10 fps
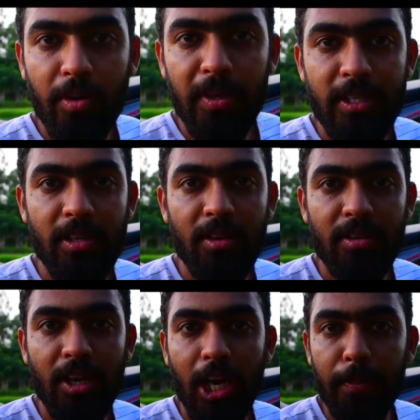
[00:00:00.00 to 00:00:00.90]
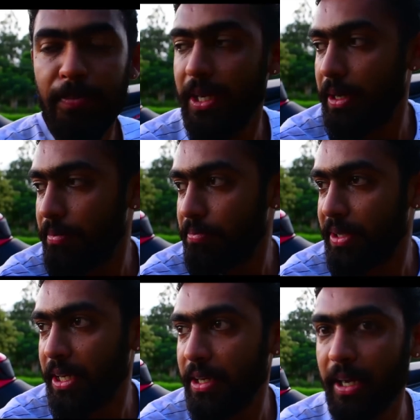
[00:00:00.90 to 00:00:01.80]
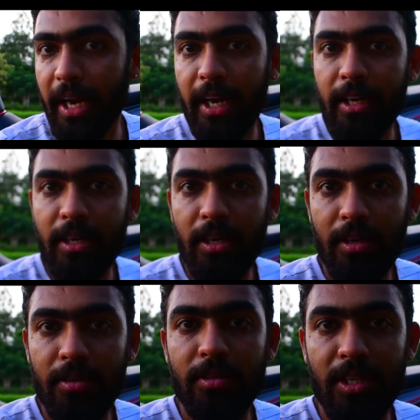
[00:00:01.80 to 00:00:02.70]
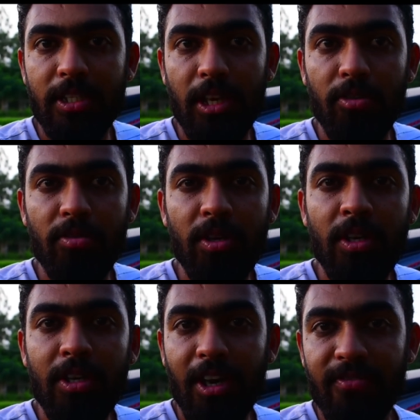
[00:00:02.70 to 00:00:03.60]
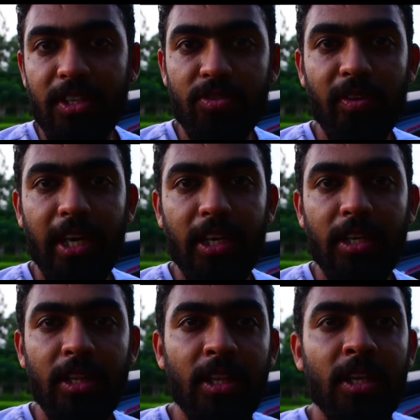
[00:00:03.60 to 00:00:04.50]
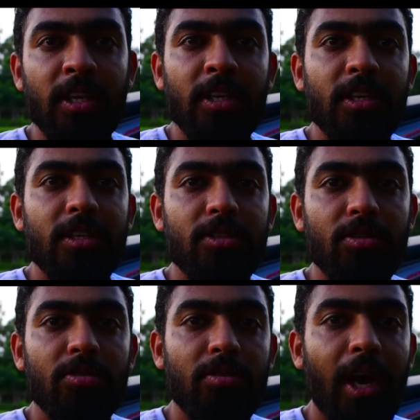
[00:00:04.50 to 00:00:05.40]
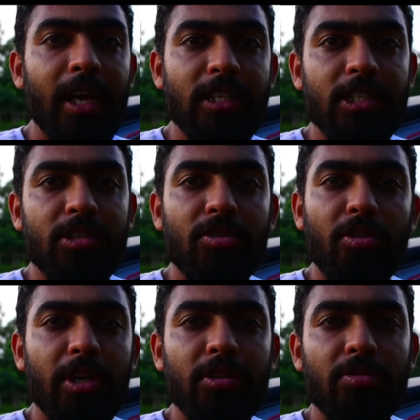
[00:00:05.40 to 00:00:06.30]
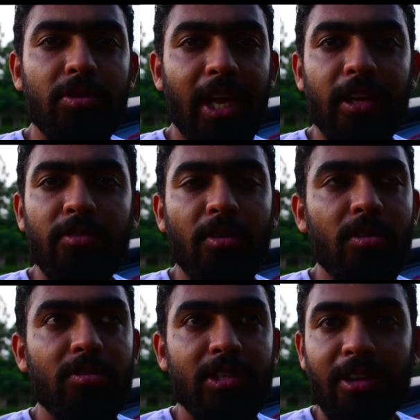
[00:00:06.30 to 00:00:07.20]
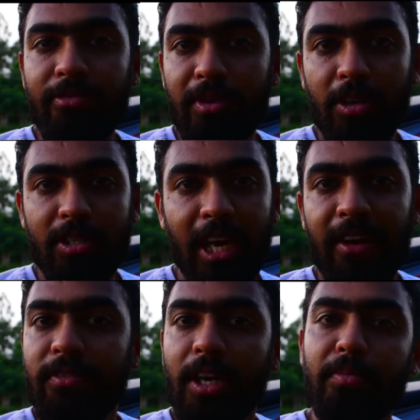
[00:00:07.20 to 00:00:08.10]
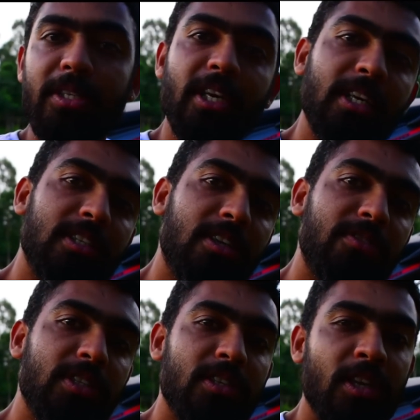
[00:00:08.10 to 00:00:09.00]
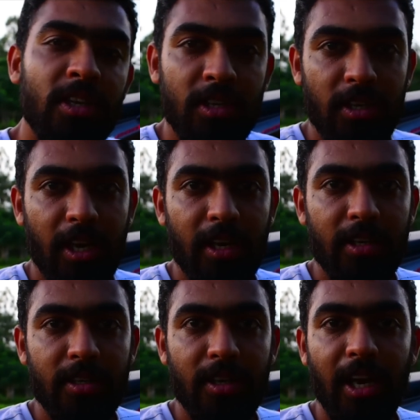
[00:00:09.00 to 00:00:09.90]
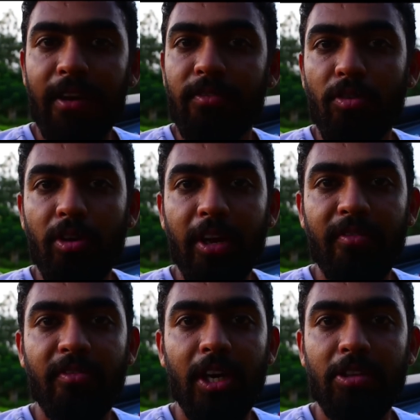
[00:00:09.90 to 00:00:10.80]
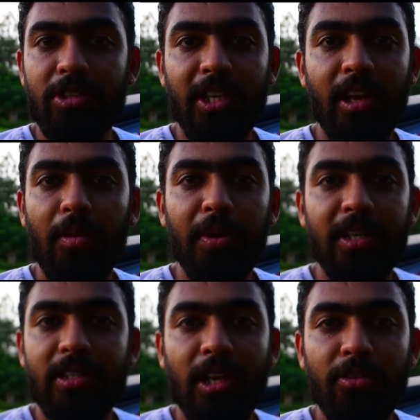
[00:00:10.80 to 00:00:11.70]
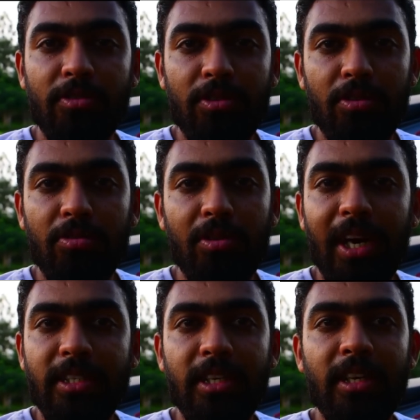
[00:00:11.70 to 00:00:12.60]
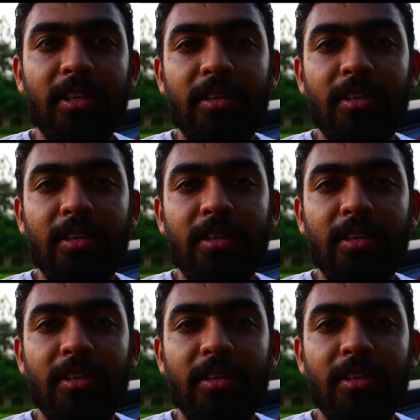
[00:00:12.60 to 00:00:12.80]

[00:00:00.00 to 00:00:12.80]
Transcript: comments on R P M thing and uh, the sound of this vehicle. So I'll just going to tell you all those stuff because I have done my second service and I have rode around five thousand kilometers now. So let's see.